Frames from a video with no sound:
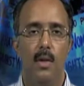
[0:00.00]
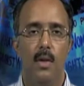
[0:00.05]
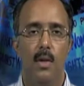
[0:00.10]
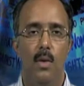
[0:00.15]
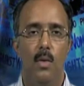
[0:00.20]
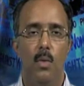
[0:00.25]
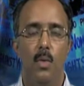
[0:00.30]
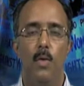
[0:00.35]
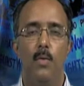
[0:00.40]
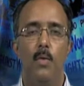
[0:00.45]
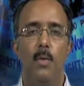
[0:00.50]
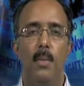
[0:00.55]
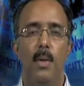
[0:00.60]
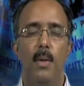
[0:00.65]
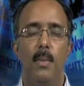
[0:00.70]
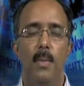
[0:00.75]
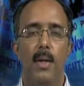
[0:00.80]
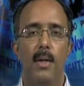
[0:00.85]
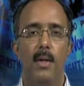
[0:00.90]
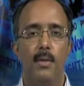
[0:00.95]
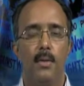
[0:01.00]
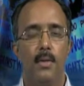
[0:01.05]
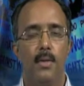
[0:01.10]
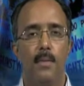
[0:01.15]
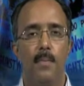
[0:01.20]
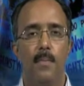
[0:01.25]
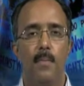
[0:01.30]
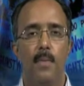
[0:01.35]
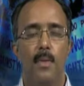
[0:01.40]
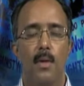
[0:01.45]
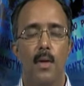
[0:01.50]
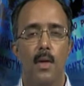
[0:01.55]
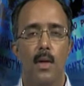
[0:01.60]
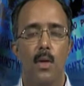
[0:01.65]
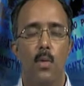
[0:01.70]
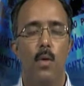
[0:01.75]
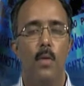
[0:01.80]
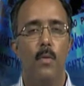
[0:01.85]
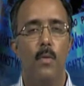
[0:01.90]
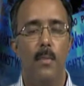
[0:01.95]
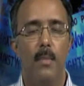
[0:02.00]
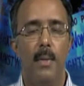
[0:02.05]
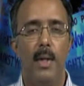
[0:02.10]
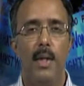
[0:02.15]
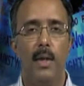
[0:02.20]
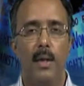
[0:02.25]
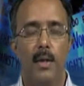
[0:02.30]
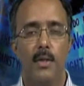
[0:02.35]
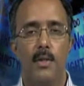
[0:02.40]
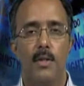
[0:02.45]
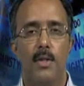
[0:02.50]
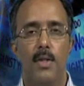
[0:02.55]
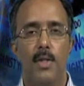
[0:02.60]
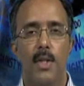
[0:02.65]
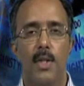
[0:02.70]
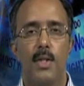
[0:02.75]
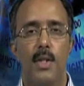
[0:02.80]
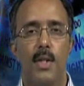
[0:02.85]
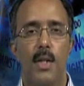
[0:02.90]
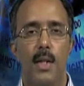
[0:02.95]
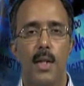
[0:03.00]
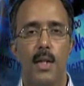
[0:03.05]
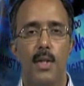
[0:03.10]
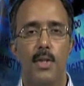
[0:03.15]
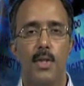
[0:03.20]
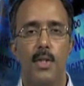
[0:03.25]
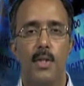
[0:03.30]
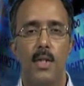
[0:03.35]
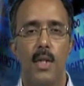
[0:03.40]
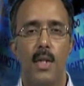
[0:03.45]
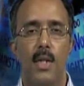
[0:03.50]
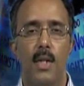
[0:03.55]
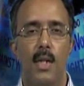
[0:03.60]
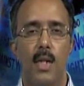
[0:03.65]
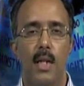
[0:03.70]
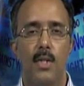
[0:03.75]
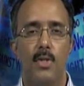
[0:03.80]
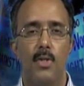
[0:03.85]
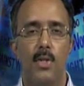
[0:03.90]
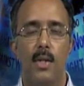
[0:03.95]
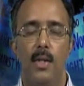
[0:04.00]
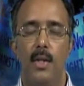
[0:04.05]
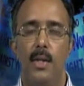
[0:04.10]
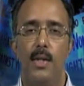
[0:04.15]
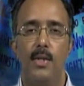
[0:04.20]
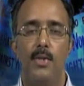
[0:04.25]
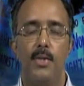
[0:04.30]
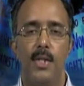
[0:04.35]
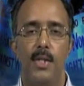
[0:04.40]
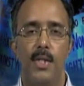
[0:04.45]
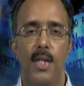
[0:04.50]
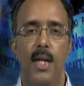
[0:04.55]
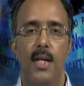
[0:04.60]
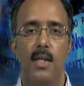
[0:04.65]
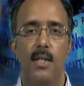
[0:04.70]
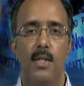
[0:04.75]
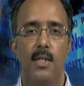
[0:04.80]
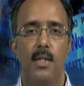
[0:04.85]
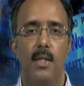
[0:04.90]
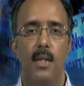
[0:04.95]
What do we mean by this? What we mean is gender relations in cultural and literary texts